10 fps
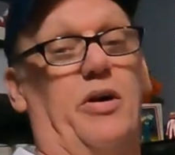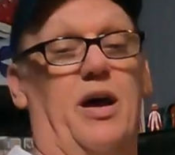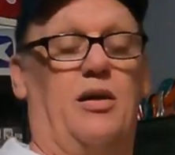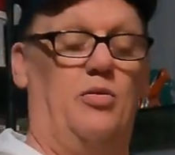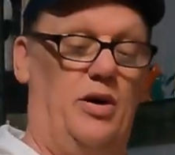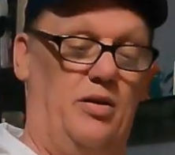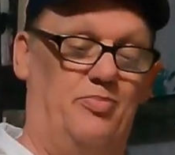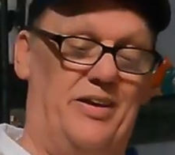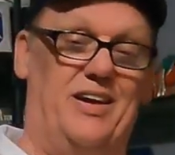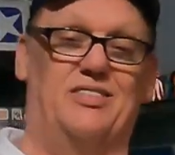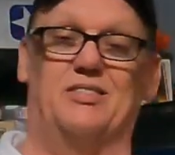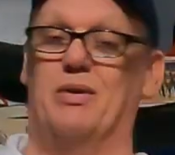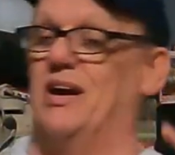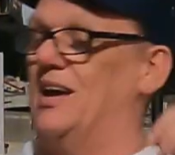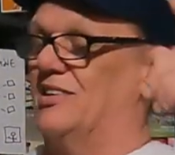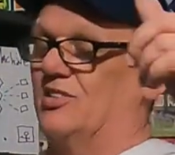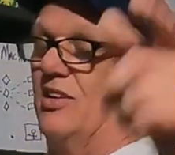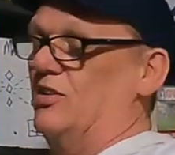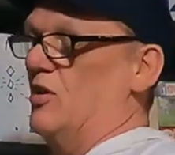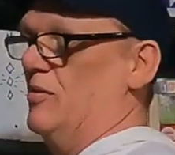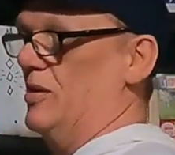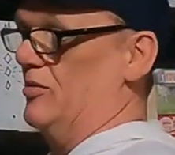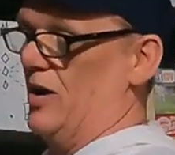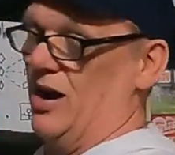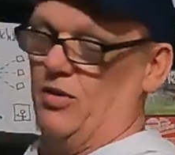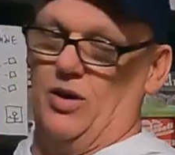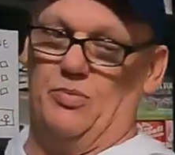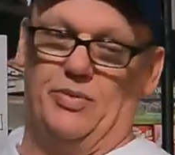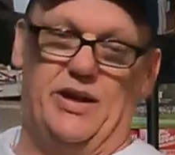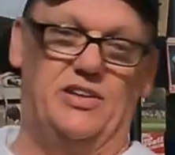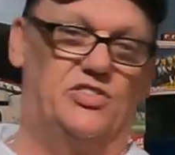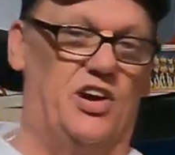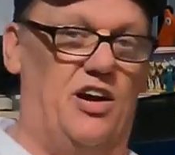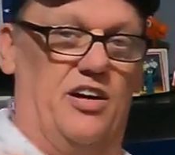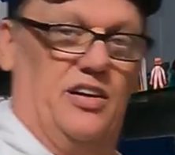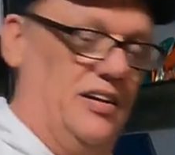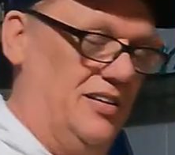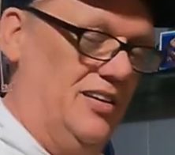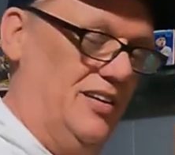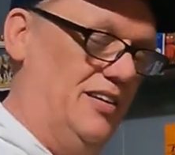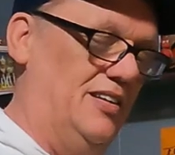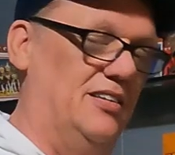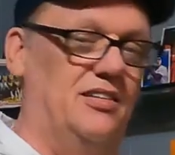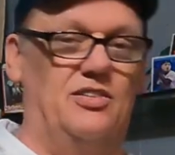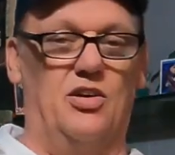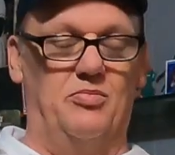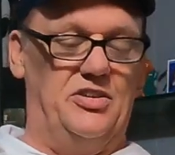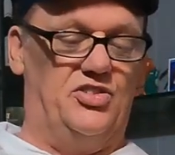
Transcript: Rockwell plates, and my answer to Norman Rockwell plates are, don't be